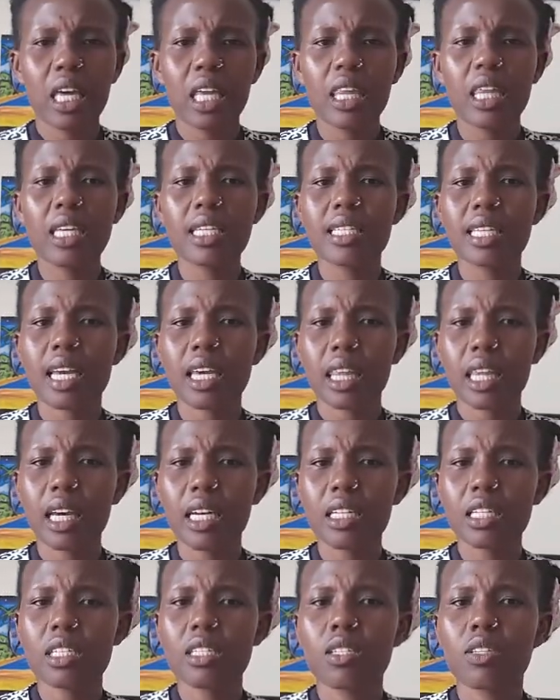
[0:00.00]
things like
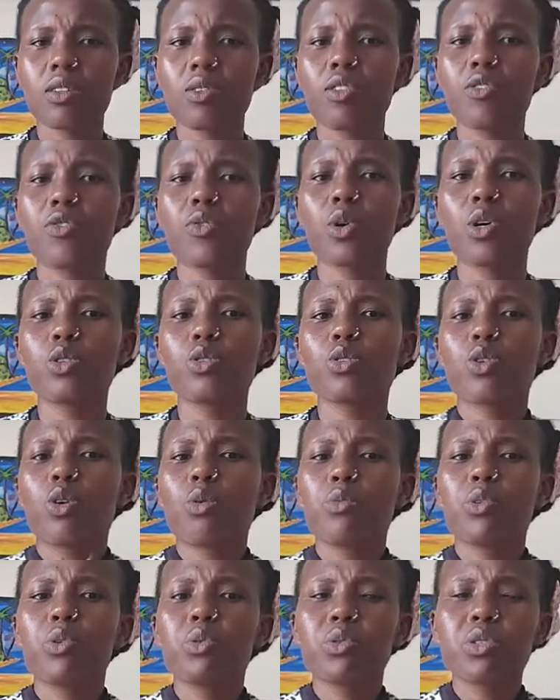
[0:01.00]
that, if you want to
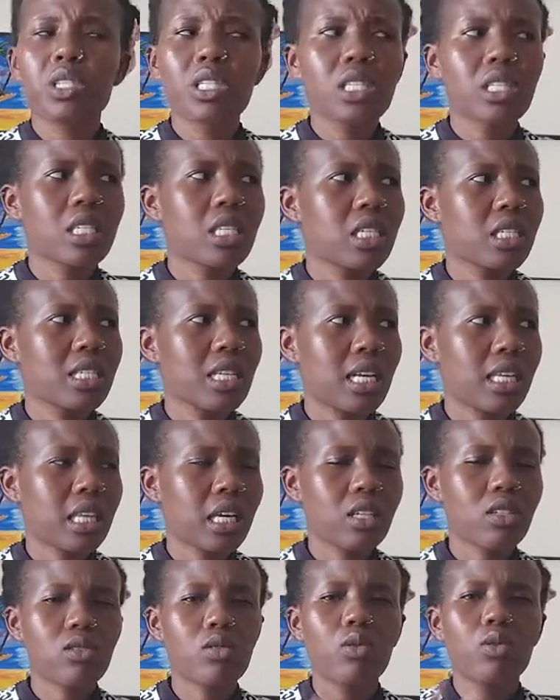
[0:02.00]
commute, things like
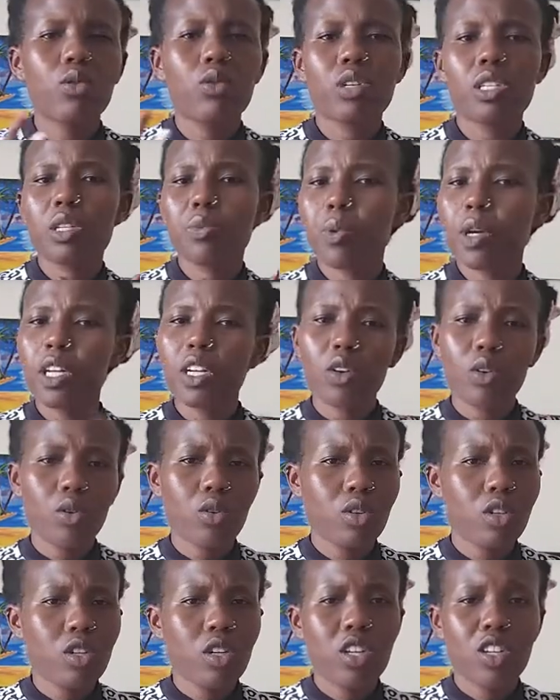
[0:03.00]
that. So depending
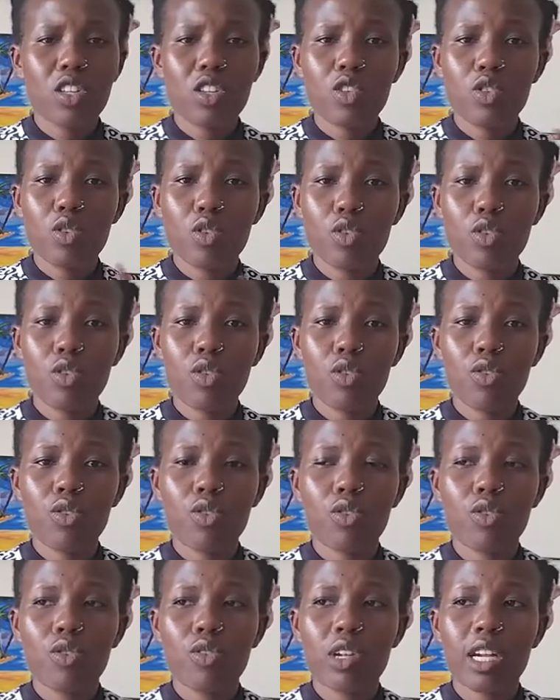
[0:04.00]
on your
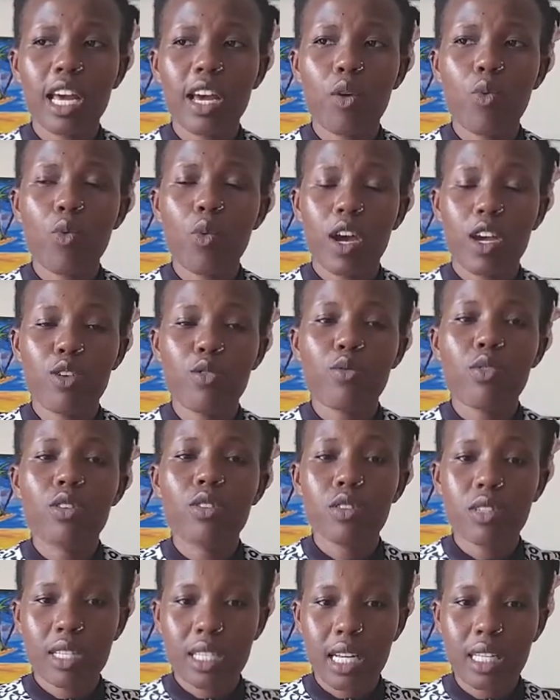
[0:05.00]
like why you
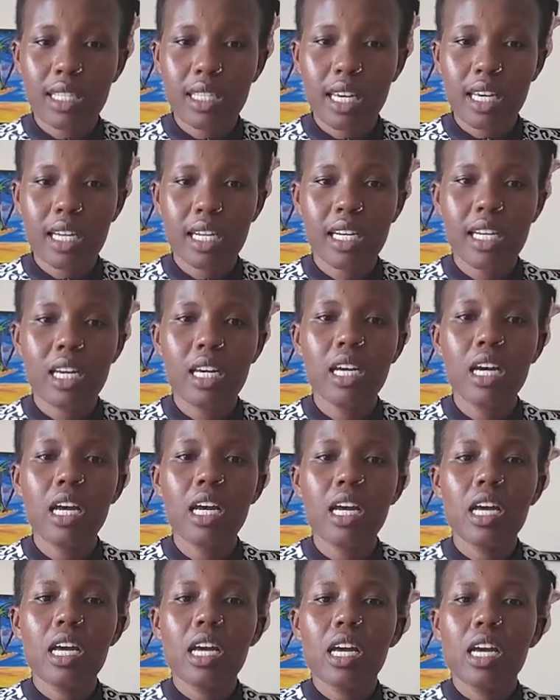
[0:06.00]
want to start cycling,
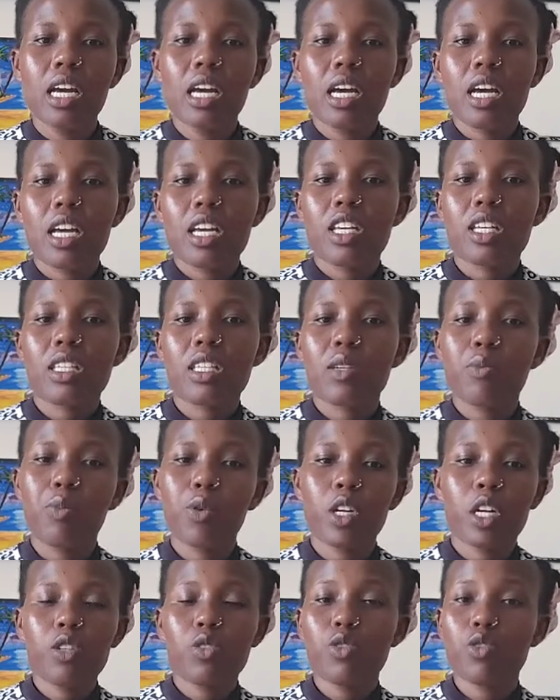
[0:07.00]
it's
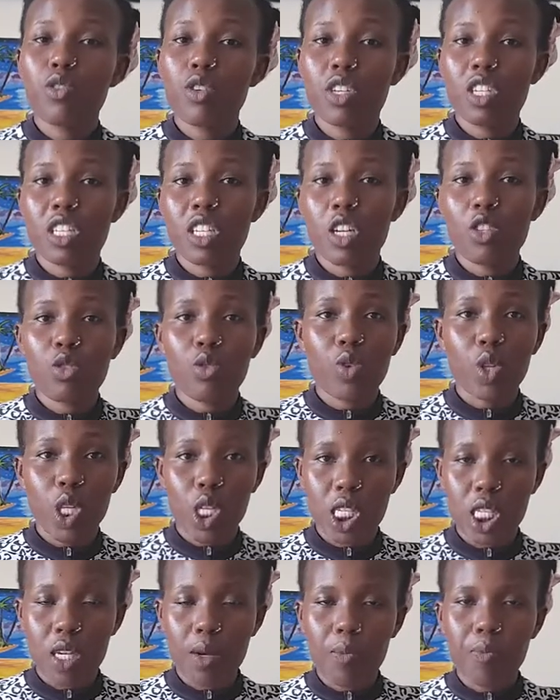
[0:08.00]
important to do your research on the
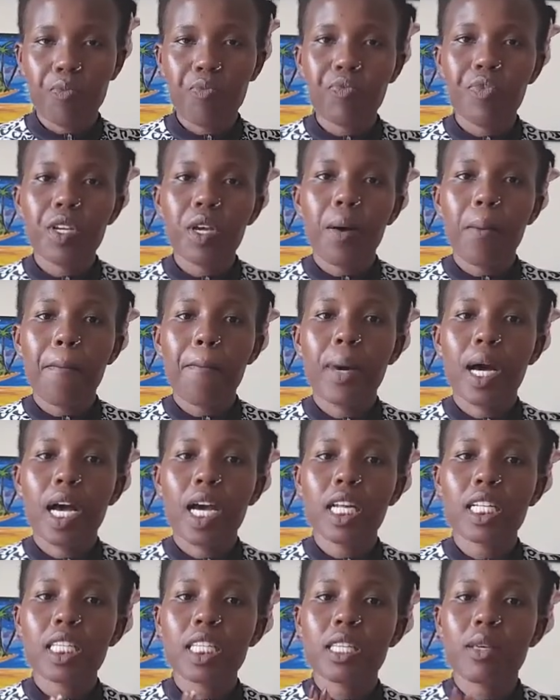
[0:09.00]
scene.
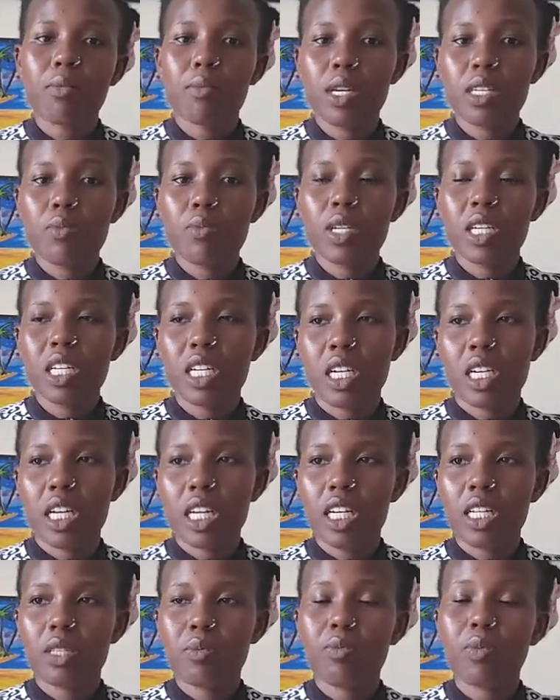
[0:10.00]
But the best
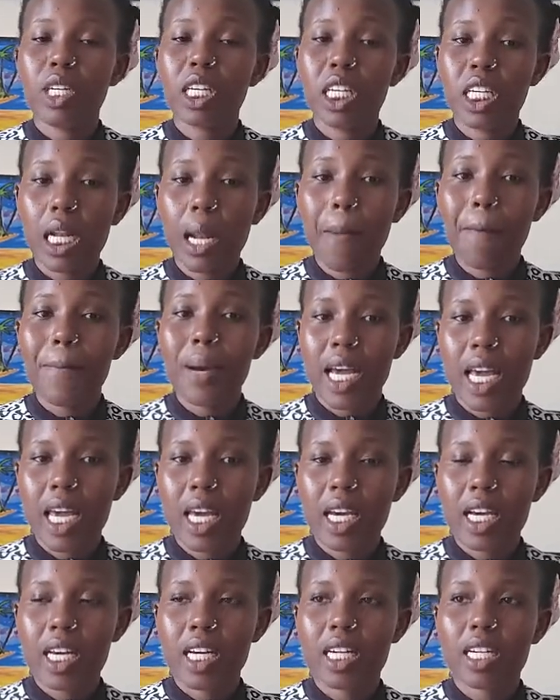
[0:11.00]
beginner
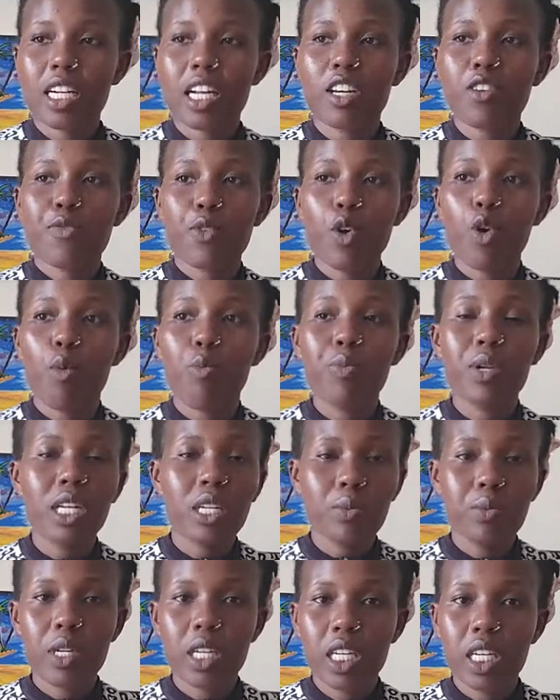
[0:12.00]
bike, like if you're a
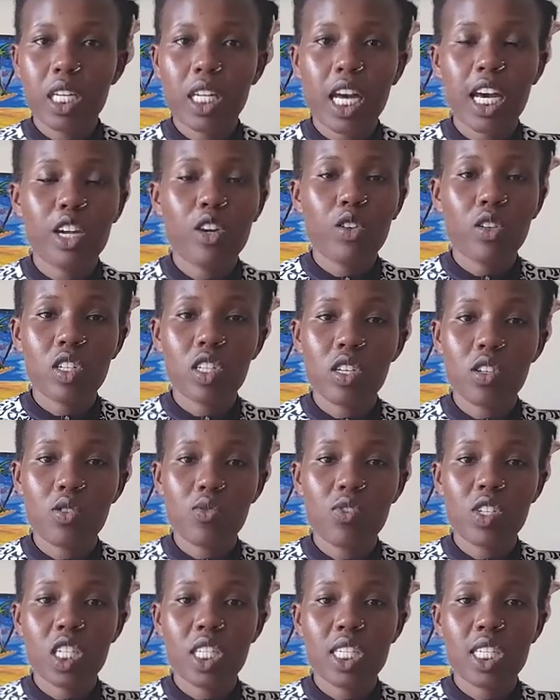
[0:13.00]
complete beginner,
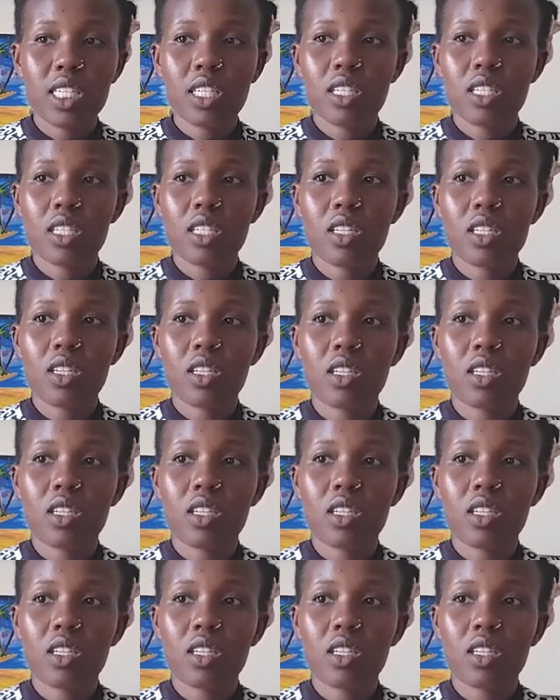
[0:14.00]
you've just